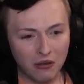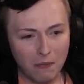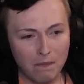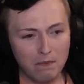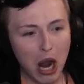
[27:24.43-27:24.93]

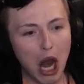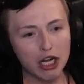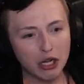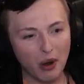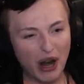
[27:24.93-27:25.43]

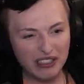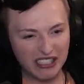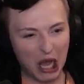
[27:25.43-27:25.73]
Murderers,